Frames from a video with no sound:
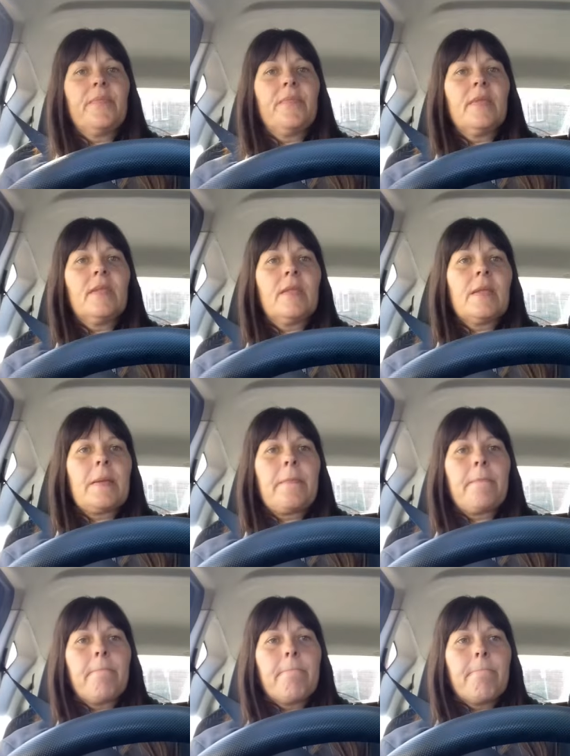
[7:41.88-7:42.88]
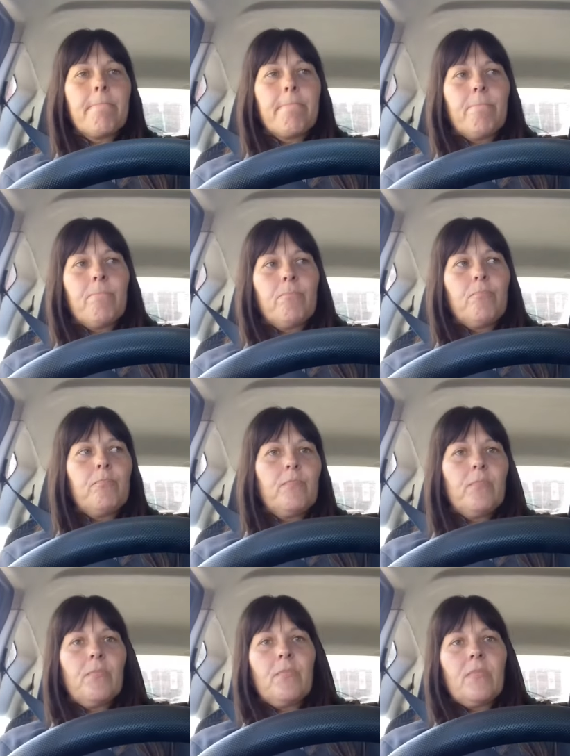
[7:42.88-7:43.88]

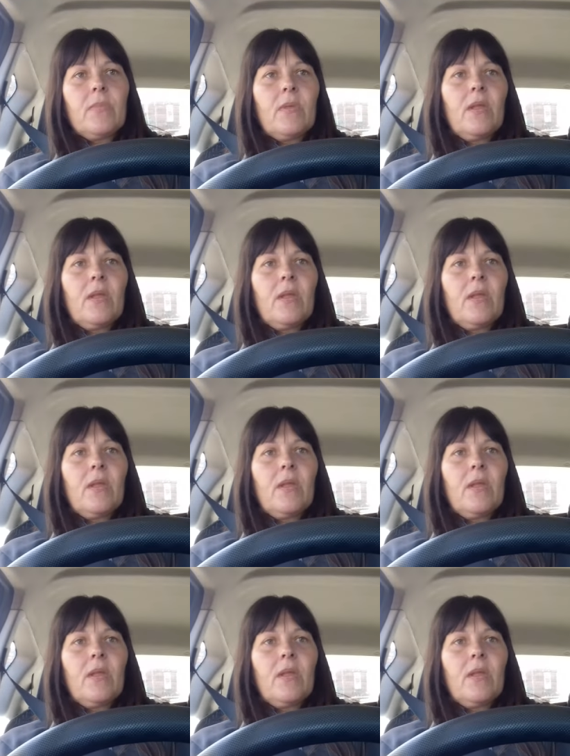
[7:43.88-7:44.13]
(no one is talking)